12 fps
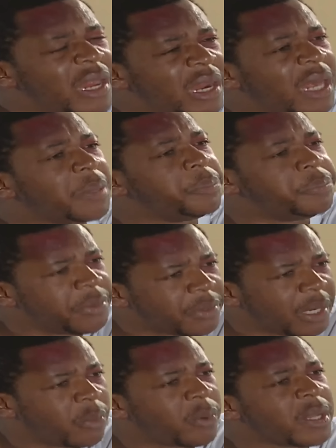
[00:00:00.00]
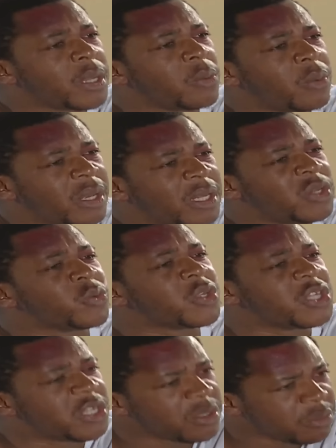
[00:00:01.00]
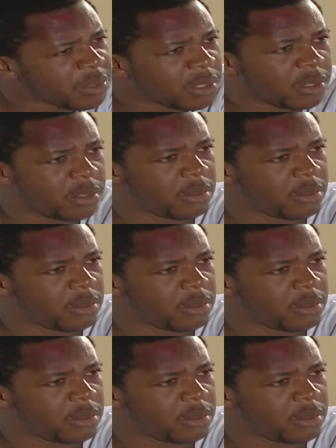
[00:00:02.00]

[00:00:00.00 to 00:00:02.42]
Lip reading: Liberia when he wanted to kill me.